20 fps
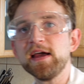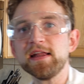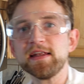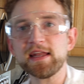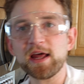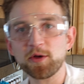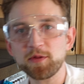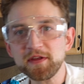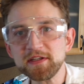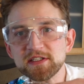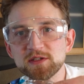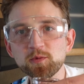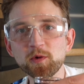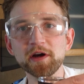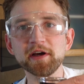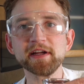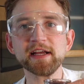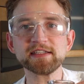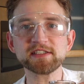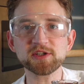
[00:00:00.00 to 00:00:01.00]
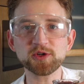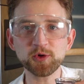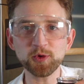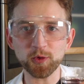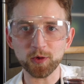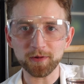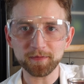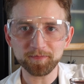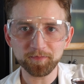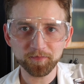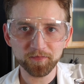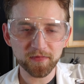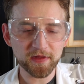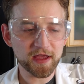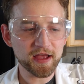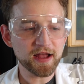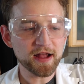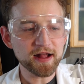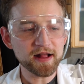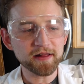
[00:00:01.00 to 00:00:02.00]
Now this is where it gets cool.
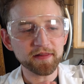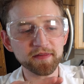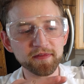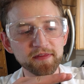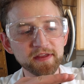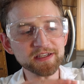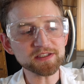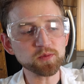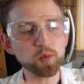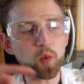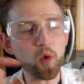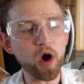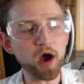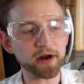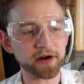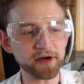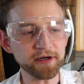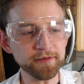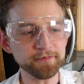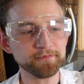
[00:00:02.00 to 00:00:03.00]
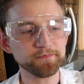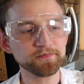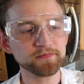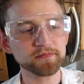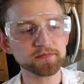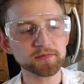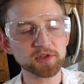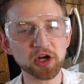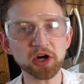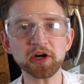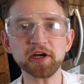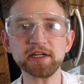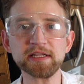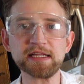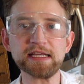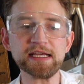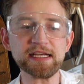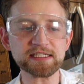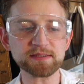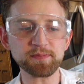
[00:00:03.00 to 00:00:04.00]
This water
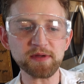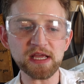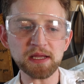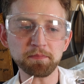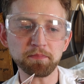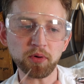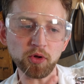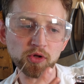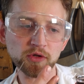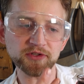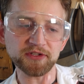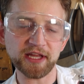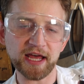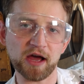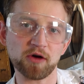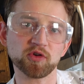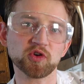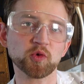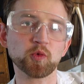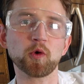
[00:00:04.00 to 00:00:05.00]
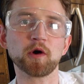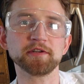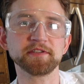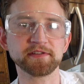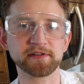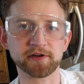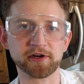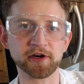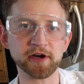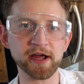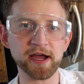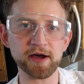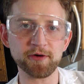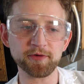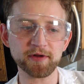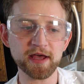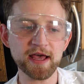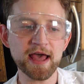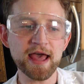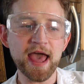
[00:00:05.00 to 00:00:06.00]
currently is being pulled down towards the
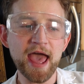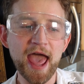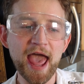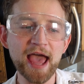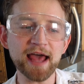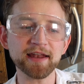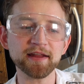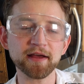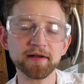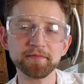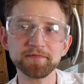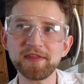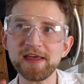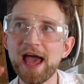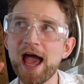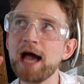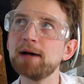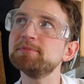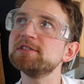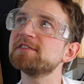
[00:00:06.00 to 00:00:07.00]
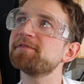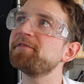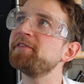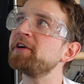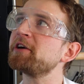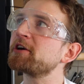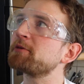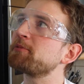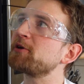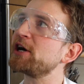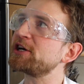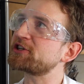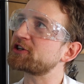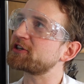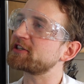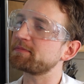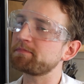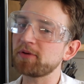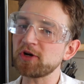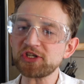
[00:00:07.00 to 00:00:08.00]
ground and the atmospheric pressure
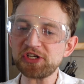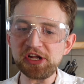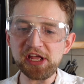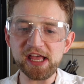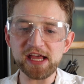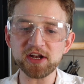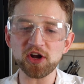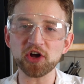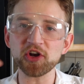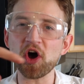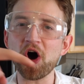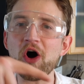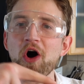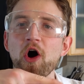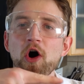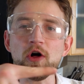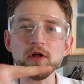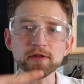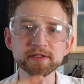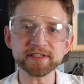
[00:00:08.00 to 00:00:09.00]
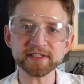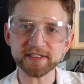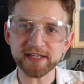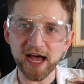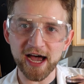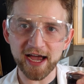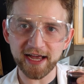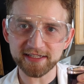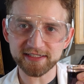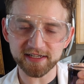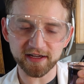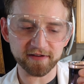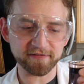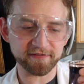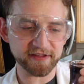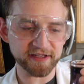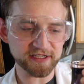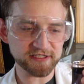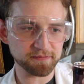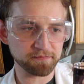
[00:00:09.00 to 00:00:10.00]
is pushing in on all sides of
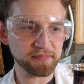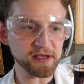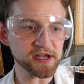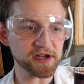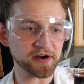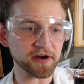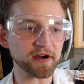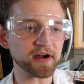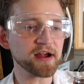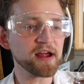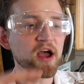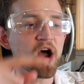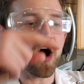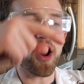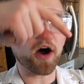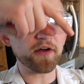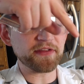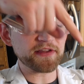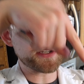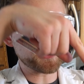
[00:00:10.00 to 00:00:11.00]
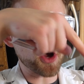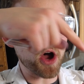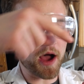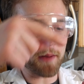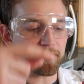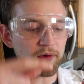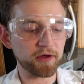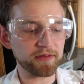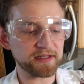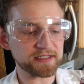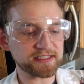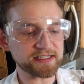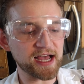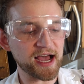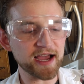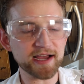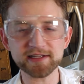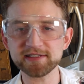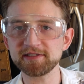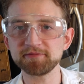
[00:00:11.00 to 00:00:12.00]
this beaker. On the top, on the
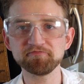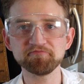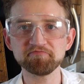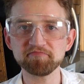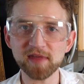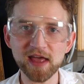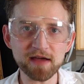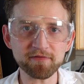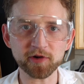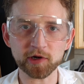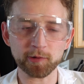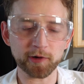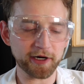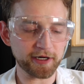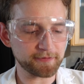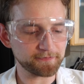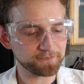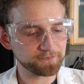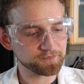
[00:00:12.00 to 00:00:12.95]
sides, everywhere.